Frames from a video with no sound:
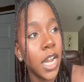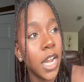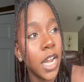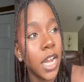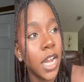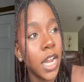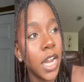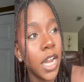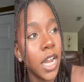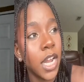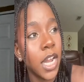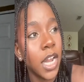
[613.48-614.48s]

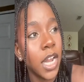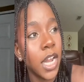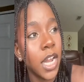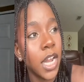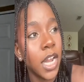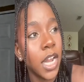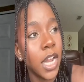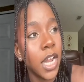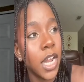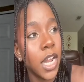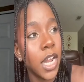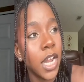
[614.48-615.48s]

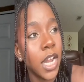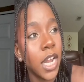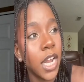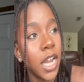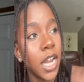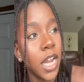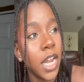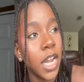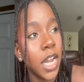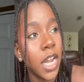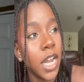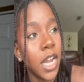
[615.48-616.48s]

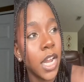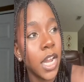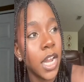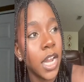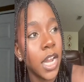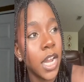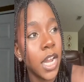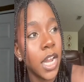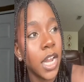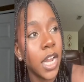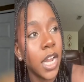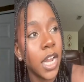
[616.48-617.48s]

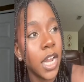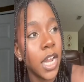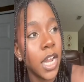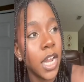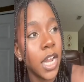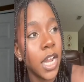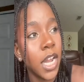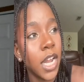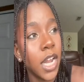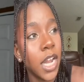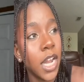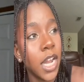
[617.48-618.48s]

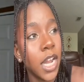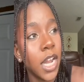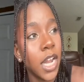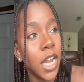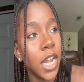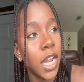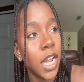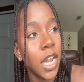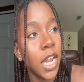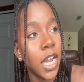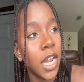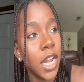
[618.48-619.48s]

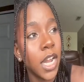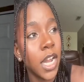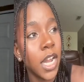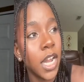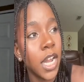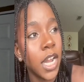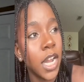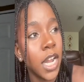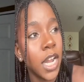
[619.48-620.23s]
This person isn't speaking.